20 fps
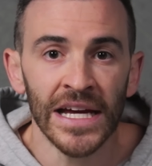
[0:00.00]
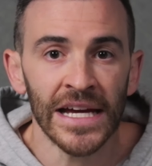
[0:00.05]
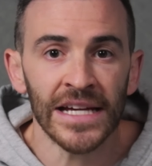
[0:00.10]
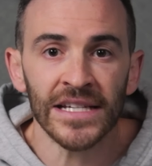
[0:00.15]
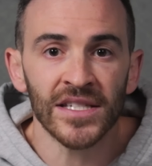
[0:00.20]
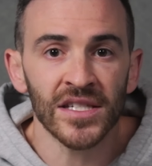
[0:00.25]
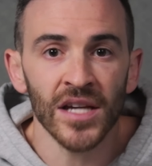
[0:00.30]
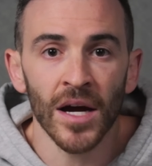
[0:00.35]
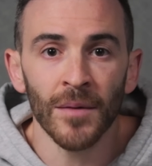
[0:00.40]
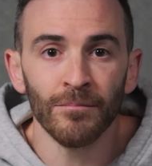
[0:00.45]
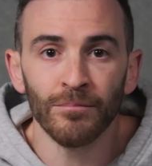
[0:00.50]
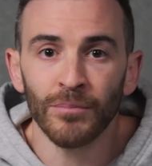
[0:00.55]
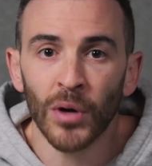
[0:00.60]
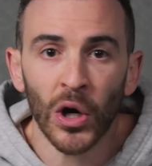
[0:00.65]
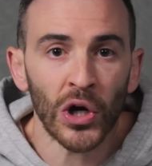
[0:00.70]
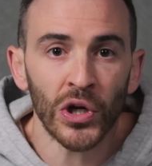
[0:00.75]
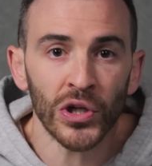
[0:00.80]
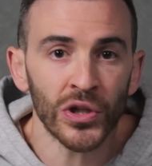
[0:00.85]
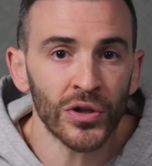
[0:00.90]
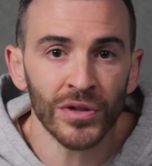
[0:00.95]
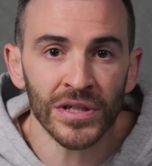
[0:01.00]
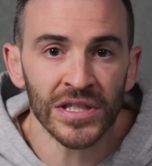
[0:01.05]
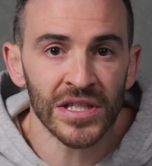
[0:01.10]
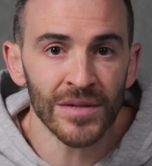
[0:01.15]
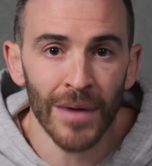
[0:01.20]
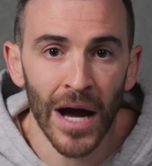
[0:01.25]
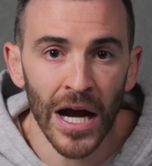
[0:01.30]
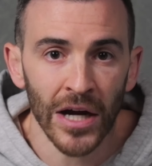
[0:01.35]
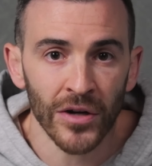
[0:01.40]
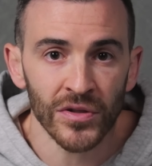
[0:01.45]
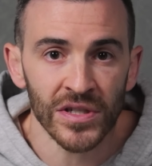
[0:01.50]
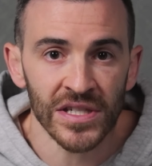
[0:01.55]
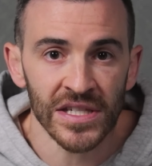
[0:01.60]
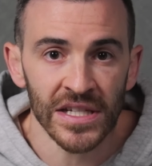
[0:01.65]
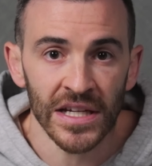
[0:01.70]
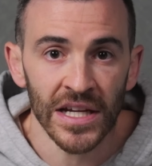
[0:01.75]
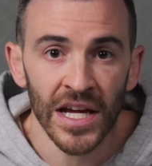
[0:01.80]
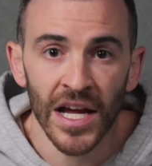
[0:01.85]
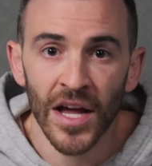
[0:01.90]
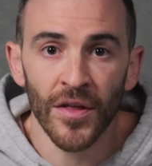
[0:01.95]
is some partner in
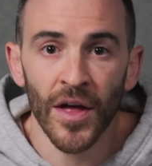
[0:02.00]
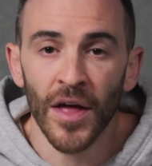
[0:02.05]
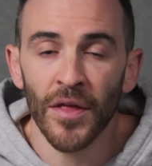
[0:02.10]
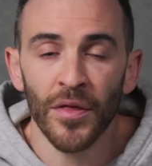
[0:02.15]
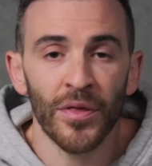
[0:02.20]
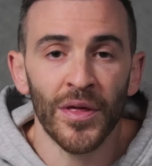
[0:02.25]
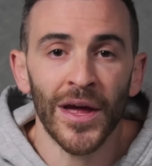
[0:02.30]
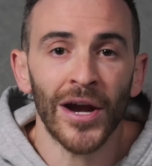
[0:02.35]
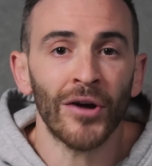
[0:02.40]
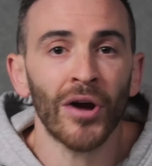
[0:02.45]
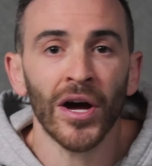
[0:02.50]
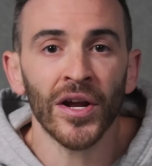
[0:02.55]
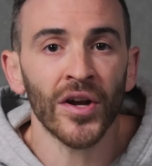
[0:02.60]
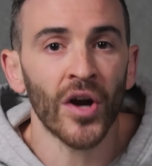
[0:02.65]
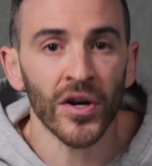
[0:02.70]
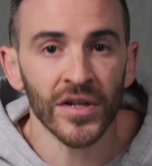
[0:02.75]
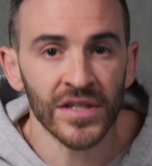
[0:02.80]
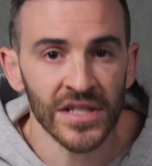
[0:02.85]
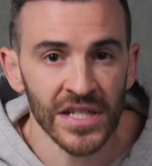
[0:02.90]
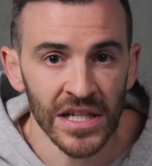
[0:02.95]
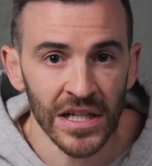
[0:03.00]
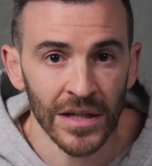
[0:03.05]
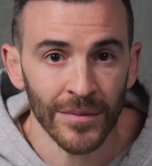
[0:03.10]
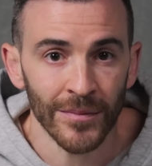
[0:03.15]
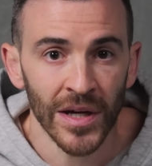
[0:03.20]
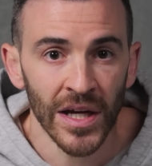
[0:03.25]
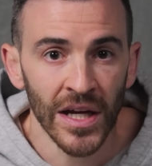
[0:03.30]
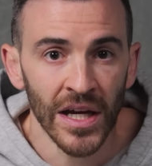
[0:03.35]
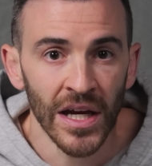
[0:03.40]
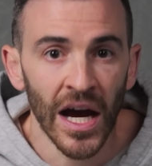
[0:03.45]
democracy, that they're on our team.